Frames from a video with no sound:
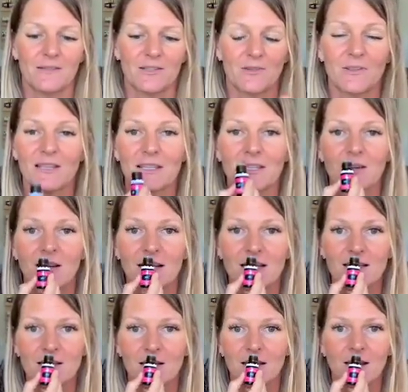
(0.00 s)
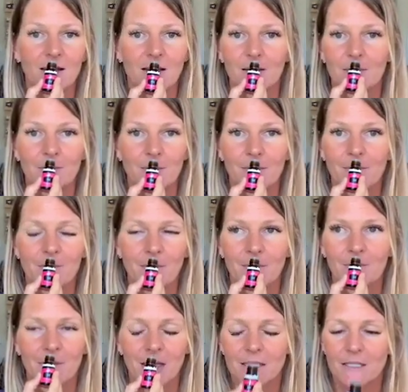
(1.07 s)
So this, you guys,
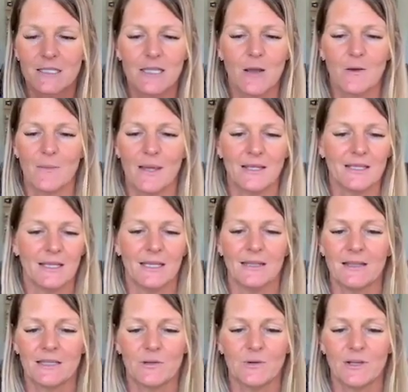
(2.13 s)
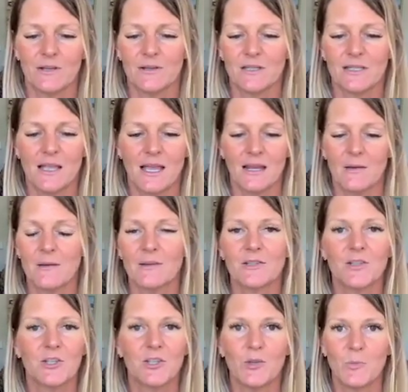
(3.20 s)
it's so amazing. This oil is like
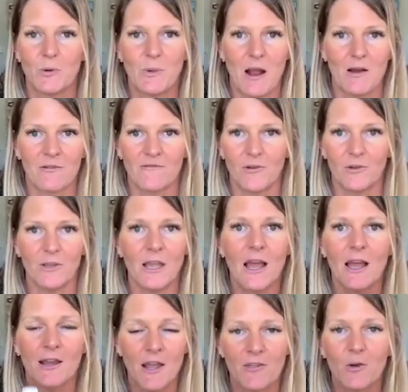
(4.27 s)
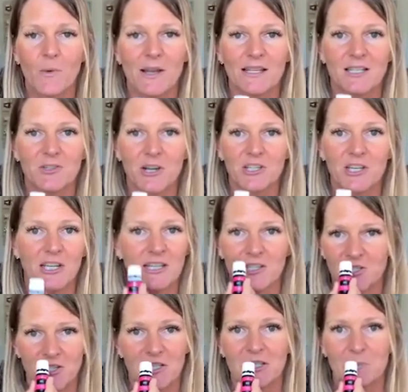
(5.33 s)
super powerful. Another way to stretch it
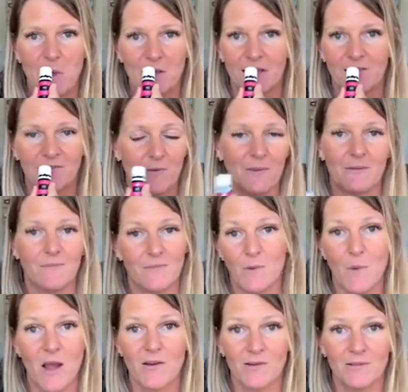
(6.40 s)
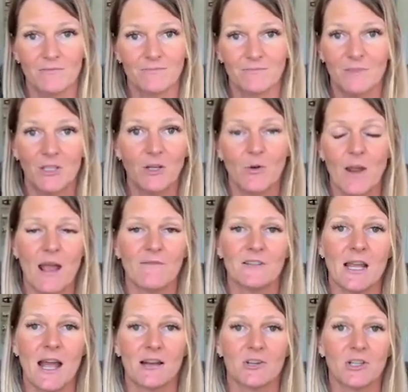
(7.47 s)
is just smelling from the bottle. You don't have
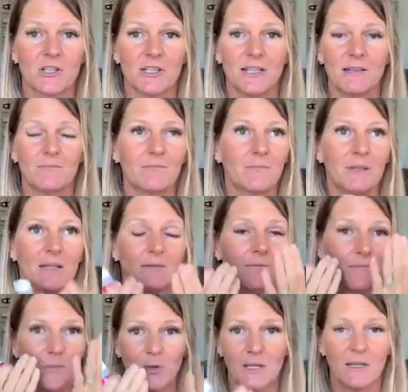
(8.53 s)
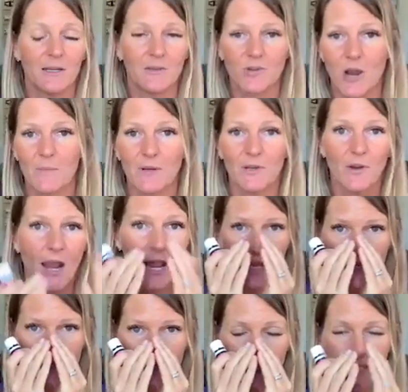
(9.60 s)
to actually be putting a drop on your
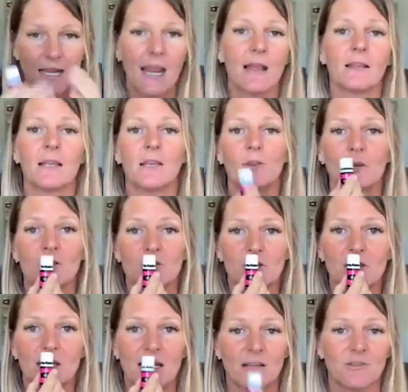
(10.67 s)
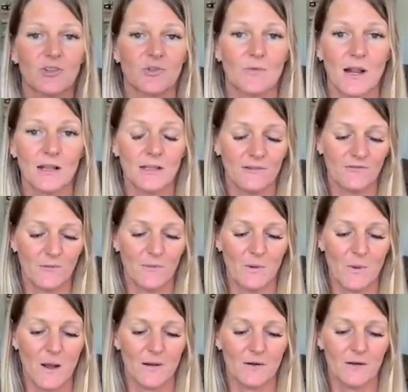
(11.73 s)
hands and inhaling. You can just inhale directly from the
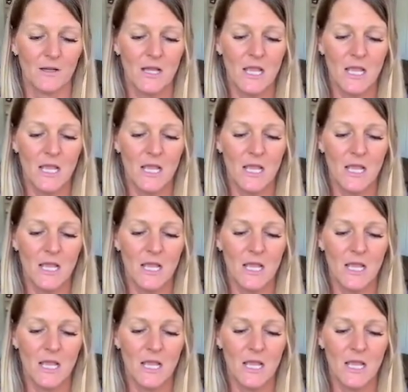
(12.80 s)
bottle.